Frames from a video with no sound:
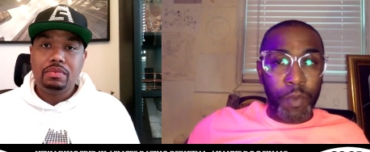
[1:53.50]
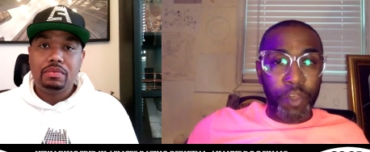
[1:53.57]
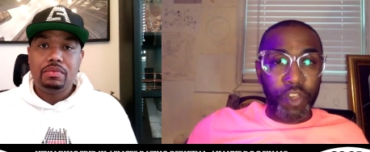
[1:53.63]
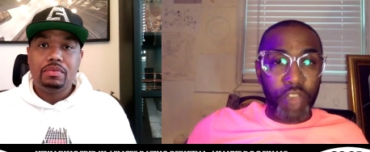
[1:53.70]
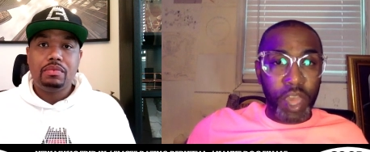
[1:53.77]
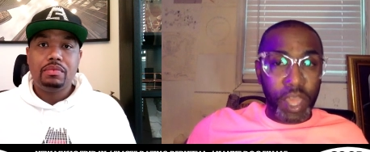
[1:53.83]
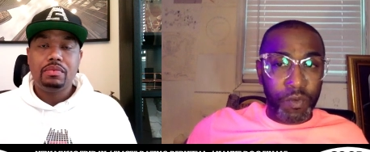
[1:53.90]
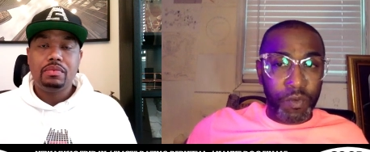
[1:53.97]
Speaker 1: how
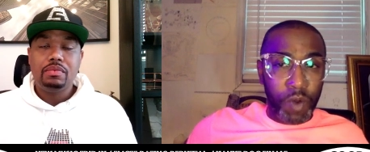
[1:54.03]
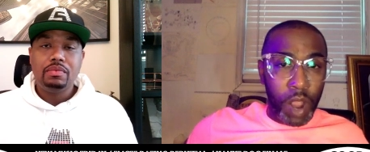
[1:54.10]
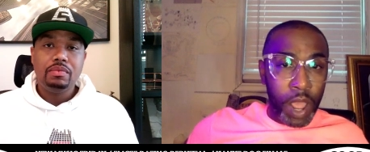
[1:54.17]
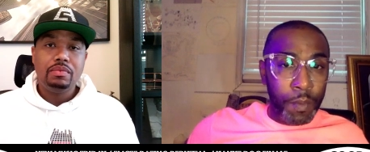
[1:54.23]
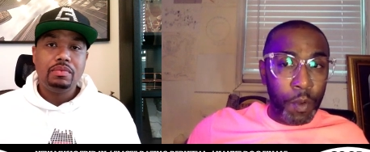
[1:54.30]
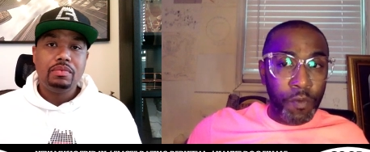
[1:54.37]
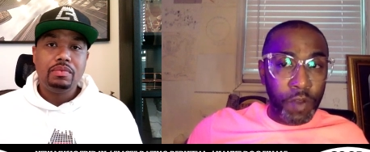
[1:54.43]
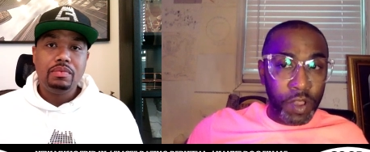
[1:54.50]
when Jay can
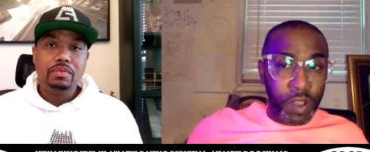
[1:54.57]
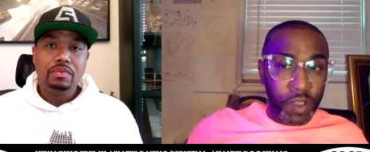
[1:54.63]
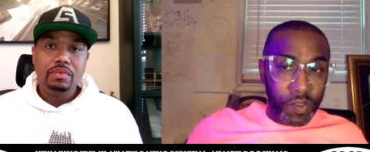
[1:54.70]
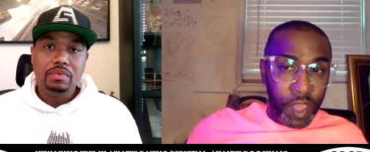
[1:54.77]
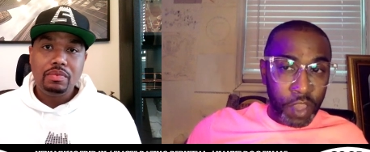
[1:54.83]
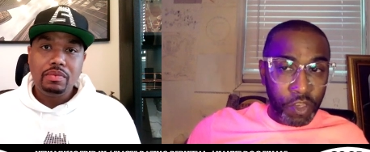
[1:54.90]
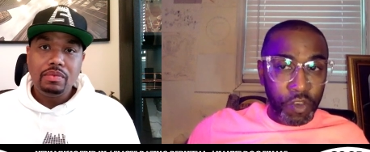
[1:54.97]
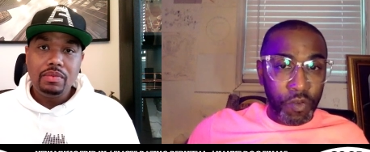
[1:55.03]
rhyme over
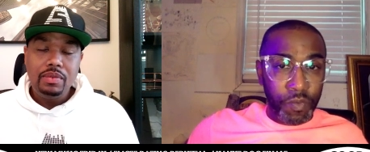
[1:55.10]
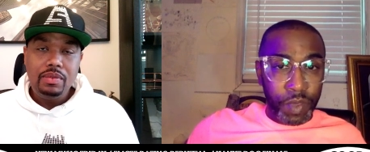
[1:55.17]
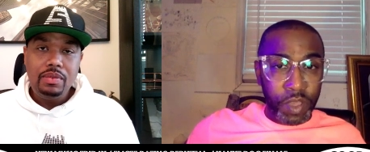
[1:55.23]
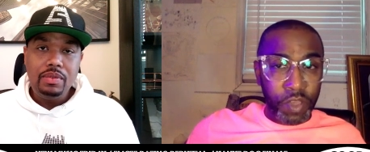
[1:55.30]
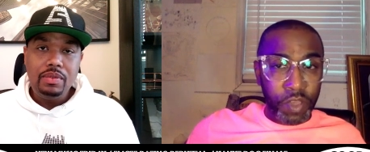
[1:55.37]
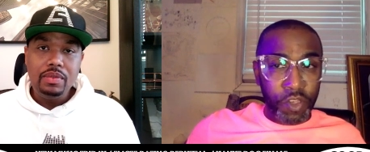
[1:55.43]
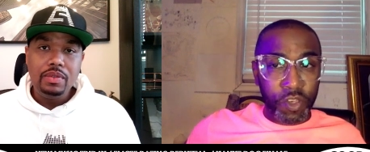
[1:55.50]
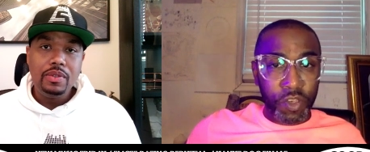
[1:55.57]
"Is that your
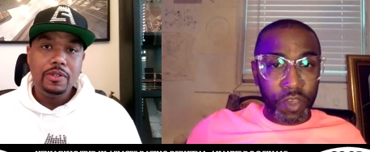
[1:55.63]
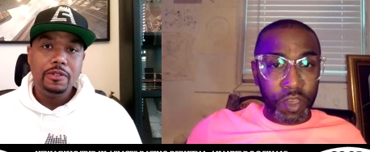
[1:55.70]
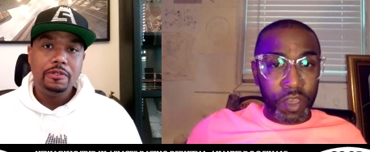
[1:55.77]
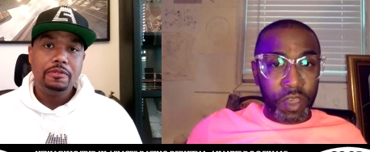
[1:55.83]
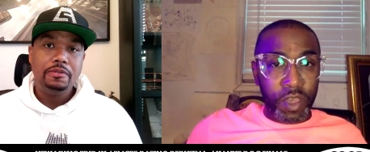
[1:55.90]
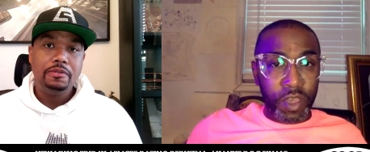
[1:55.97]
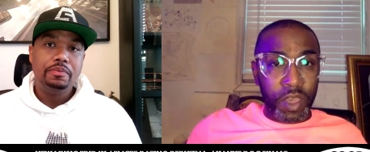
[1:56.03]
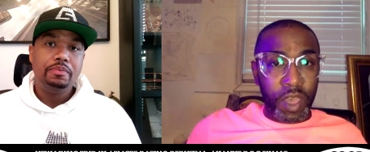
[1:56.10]
bitch,"
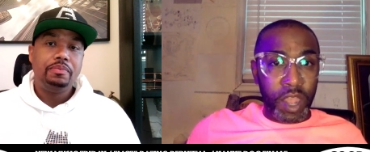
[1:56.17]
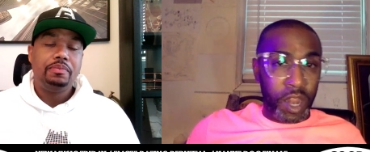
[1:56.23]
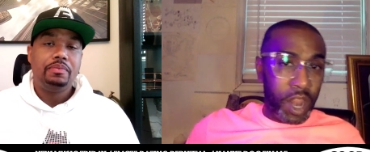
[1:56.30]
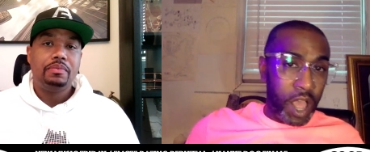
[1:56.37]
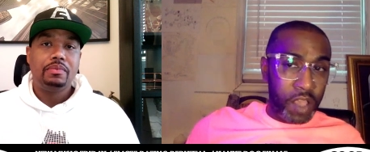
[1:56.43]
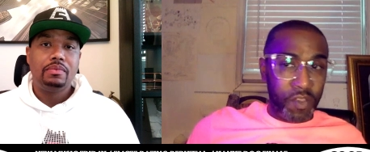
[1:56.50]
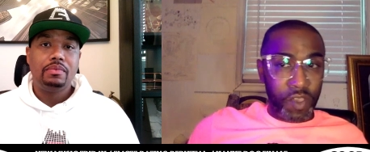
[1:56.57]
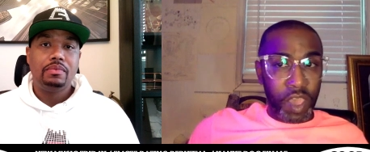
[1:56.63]

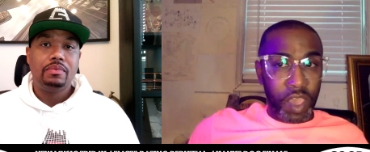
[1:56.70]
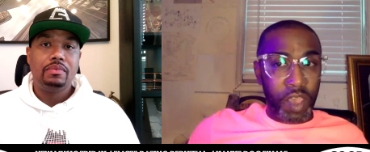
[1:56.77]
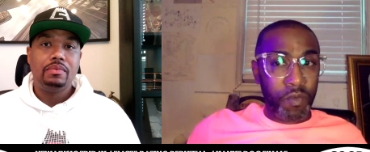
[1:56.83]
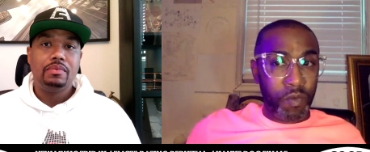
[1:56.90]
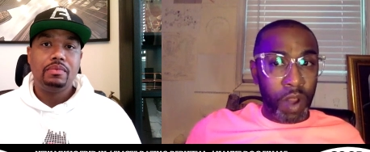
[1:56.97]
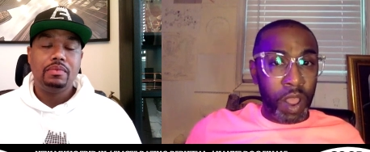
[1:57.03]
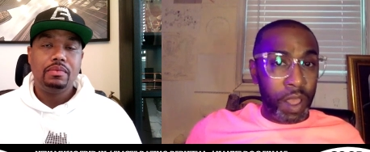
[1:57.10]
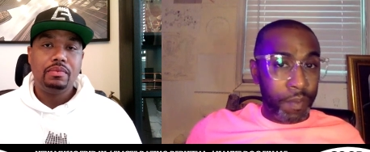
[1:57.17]
and Nas
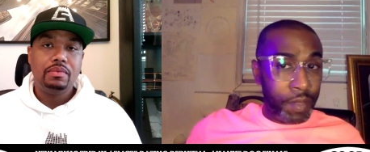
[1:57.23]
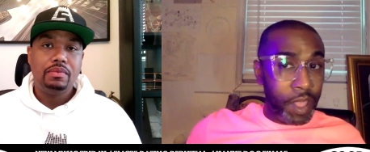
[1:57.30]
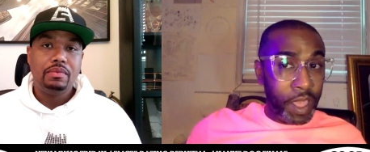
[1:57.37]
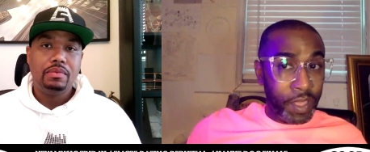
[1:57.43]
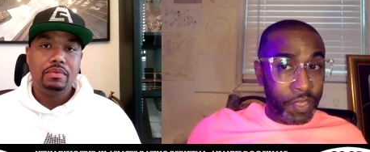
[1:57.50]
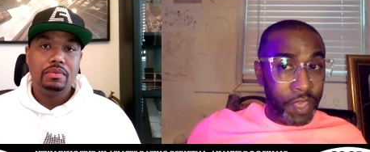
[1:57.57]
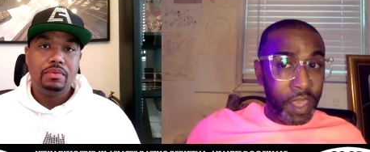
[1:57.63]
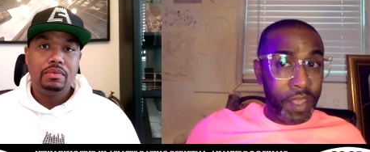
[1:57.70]
can't
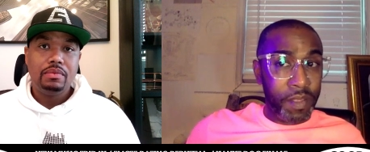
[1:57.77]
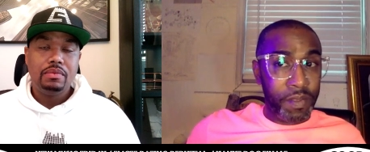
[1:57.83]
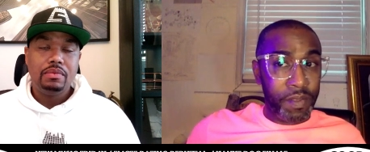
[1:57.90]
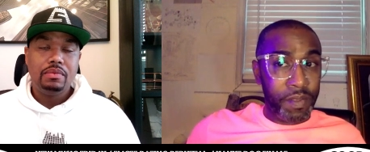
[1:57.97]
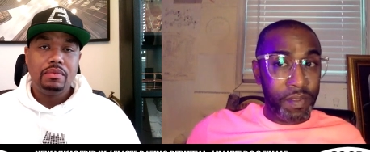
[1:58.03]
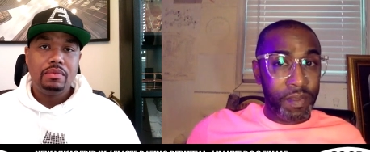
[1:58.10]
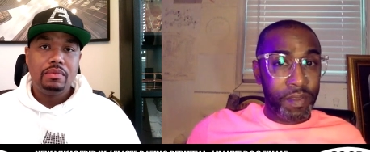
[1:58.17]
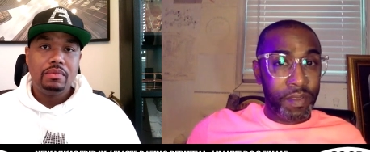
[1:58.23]
rhyme like
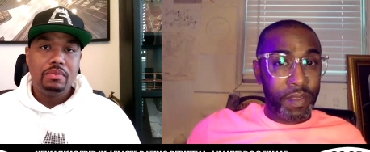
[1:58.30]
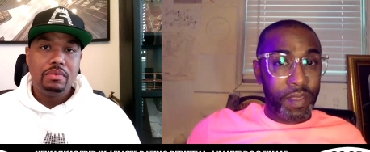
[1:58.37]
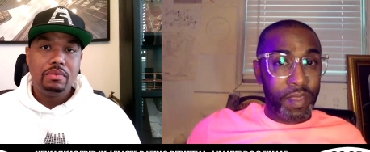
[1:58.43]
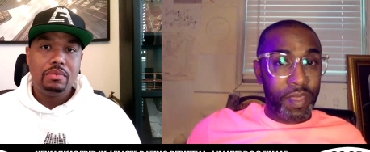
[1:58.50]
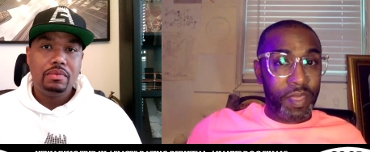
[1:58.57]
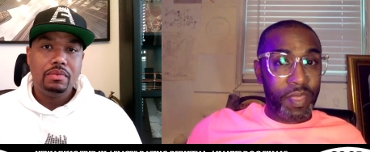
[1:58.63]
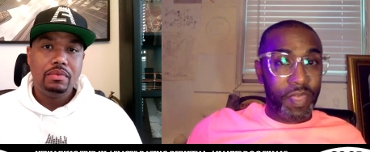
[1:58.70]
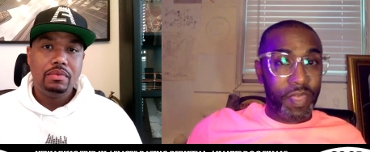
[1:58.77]
that.
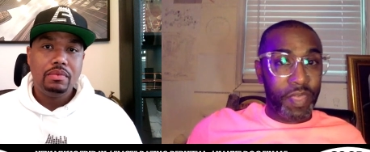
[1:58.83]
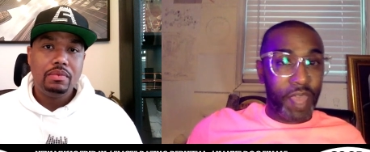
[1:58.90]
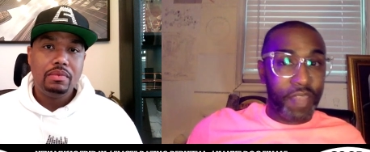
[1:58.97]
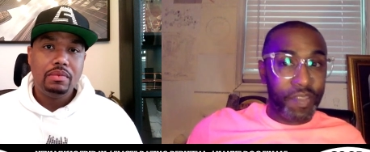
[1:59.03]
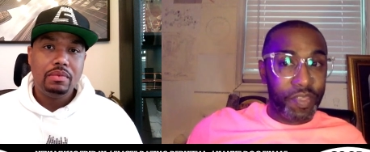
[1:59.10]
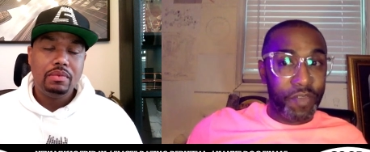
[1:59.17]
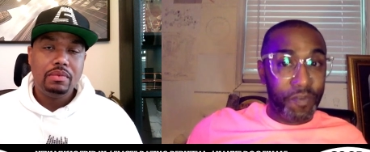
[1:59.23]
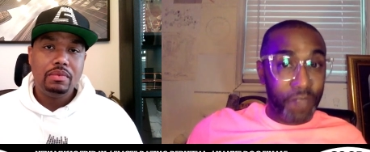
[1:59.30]

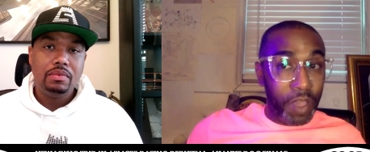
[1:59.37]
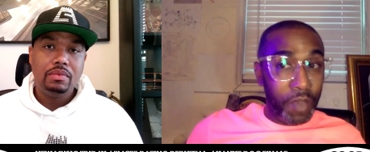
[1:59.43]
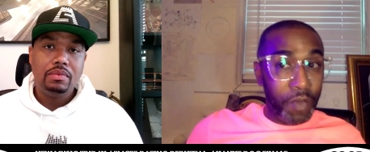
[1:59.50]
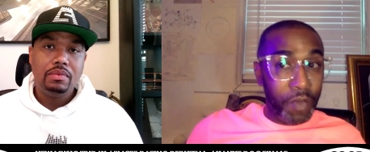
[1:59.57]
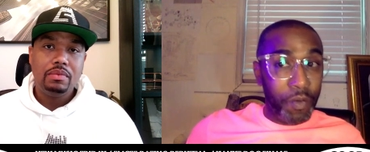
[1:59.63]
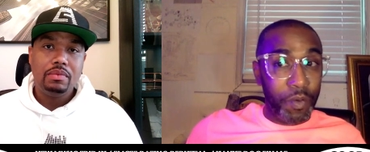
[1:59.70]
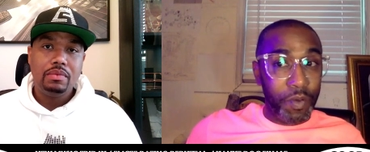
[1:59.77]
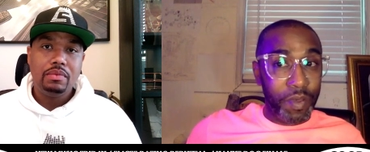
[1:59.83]
That's the
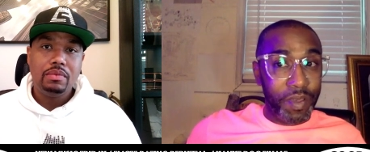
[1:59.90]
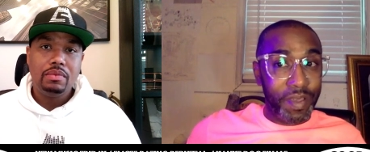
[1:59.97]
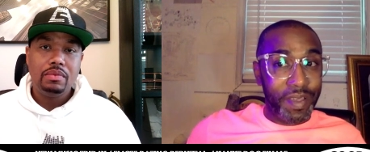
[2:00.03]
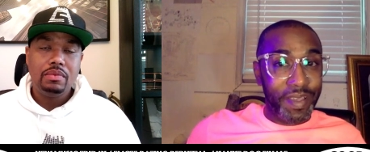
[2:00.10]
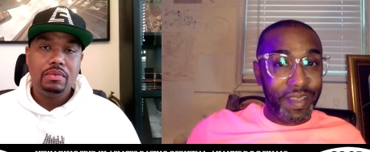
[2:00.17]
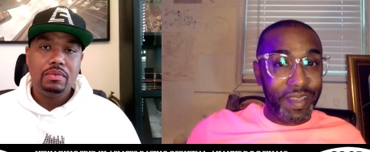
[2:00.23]
flow.